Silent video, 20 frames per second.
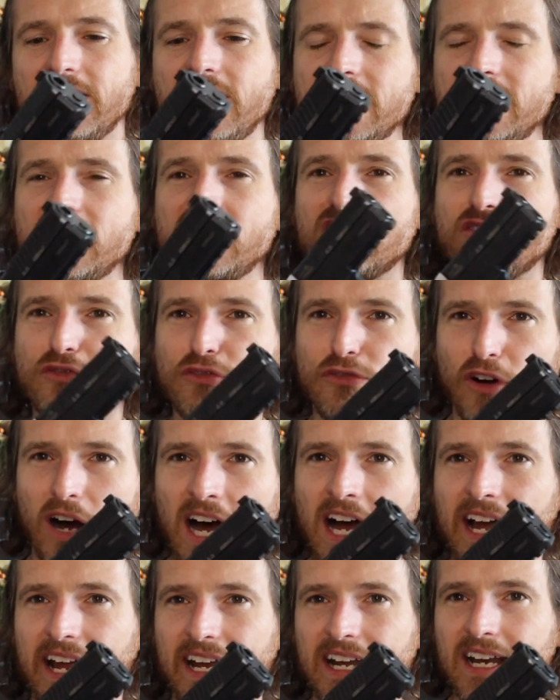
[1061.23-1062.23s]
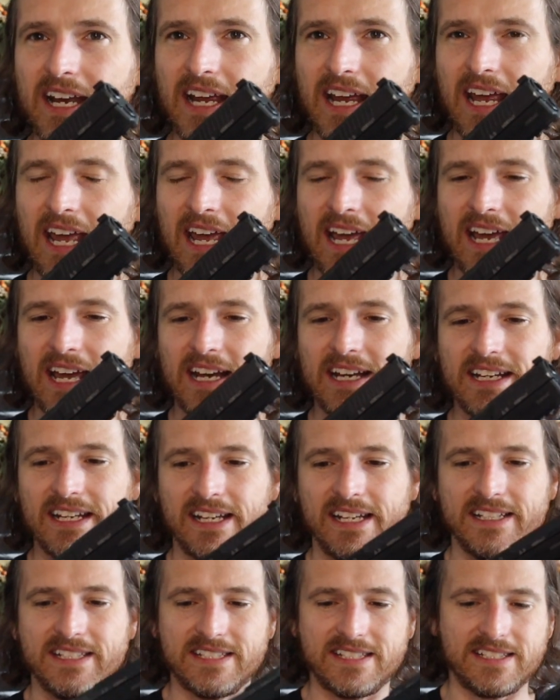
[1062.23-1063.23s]
This is fine, and
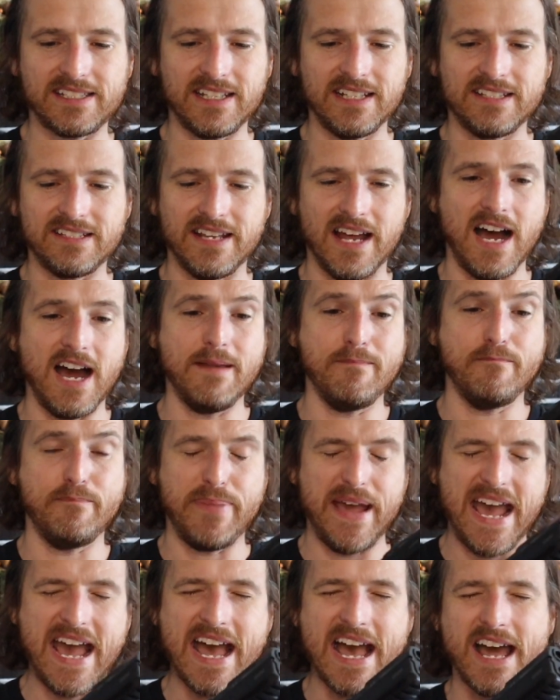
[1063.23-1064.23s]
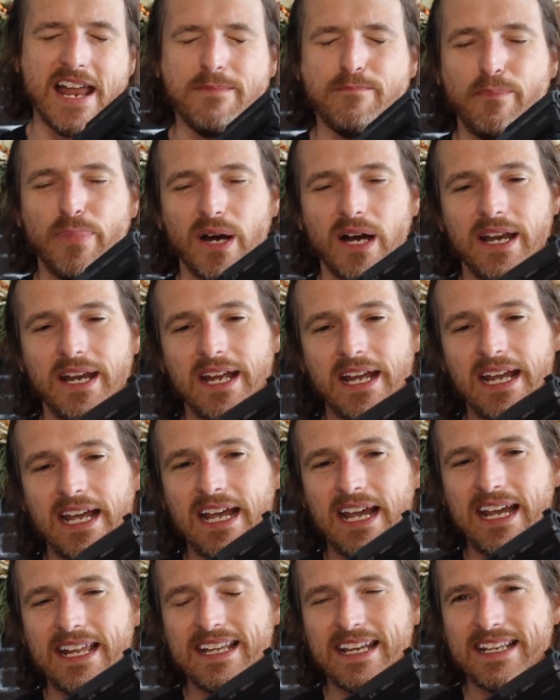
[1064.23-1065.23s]
it's not bad, but
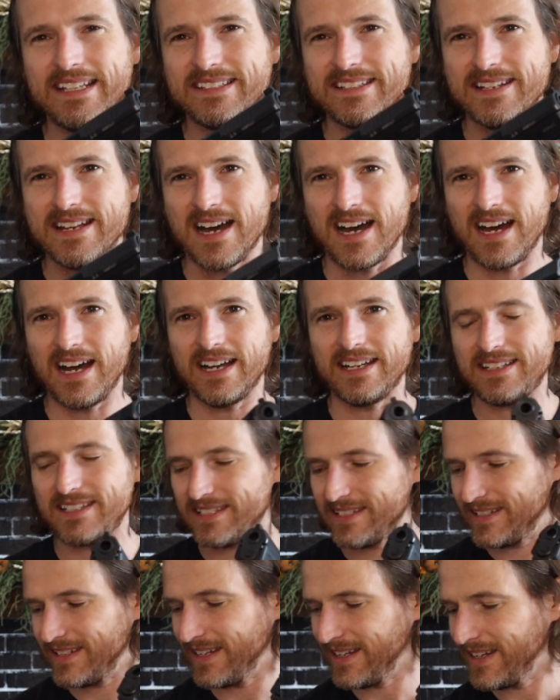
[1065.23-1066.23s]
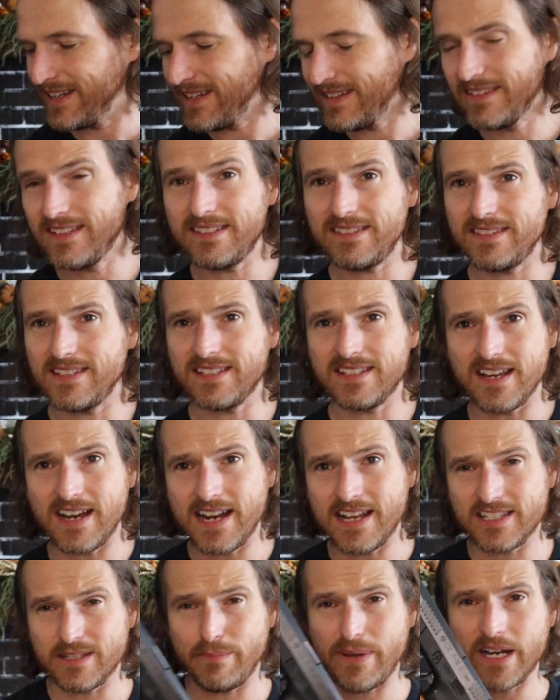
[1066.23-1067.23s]
it's not... This gun
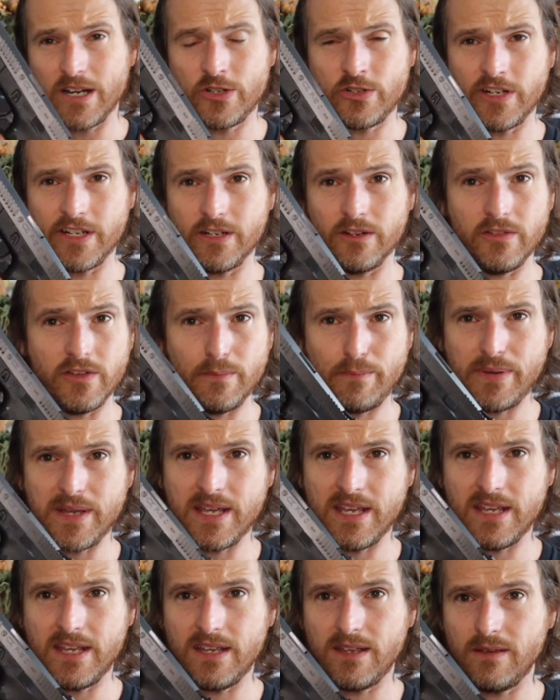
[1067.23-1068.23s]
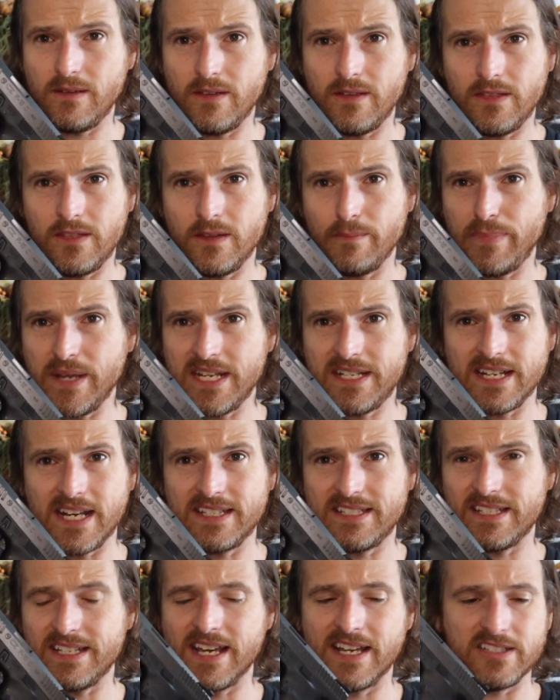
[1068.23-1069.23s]
has a better trigger. The
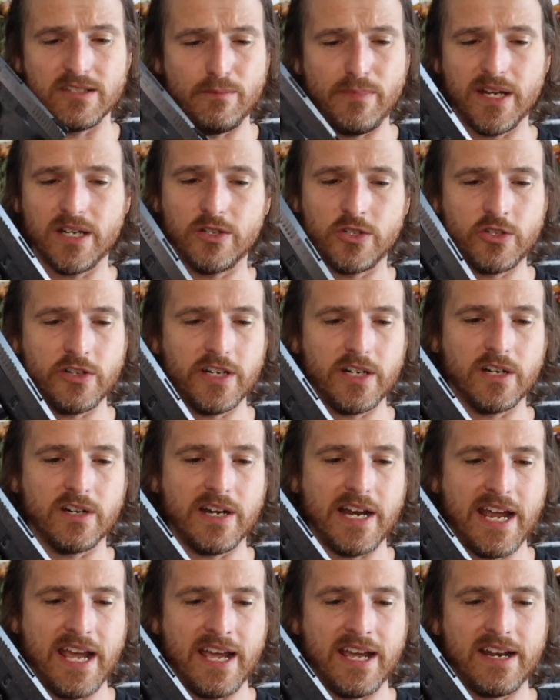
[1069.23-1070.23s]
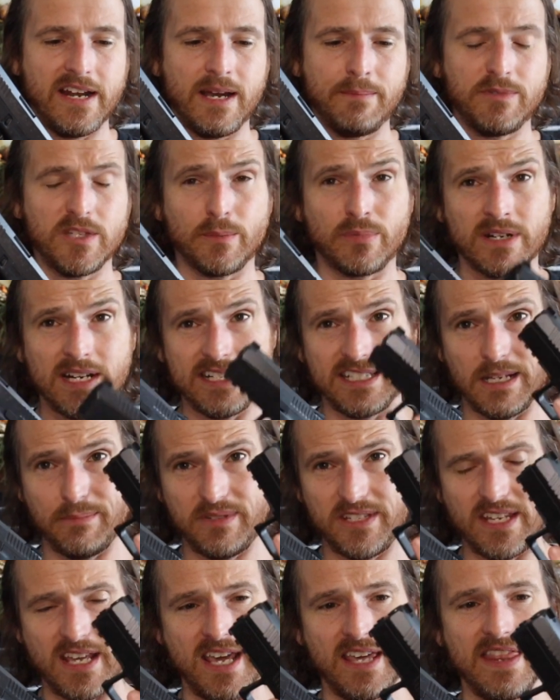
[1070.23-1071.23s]
P10C has a better trigger, and I'm surprised I'm
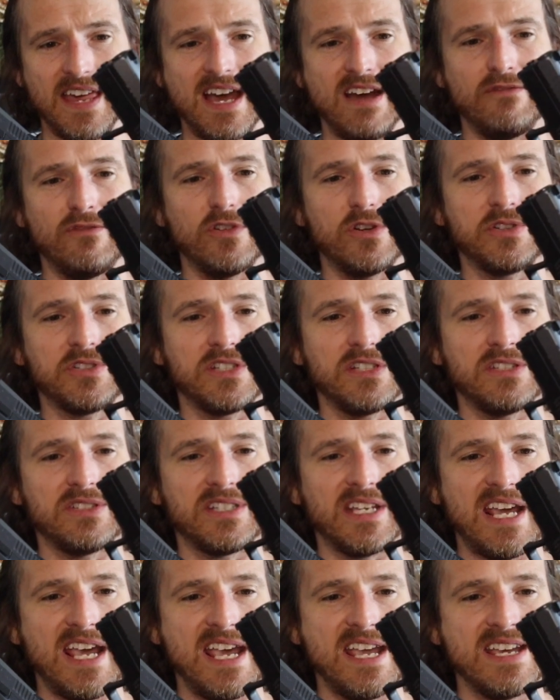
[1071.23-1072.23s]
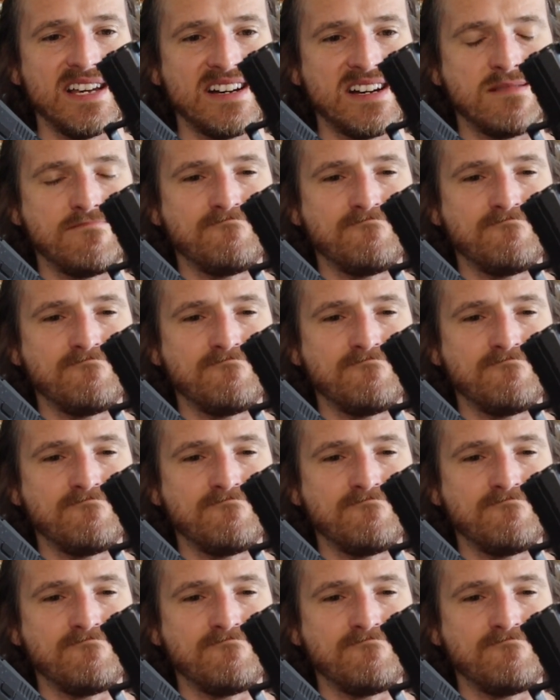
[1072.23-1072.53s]
saying that versus a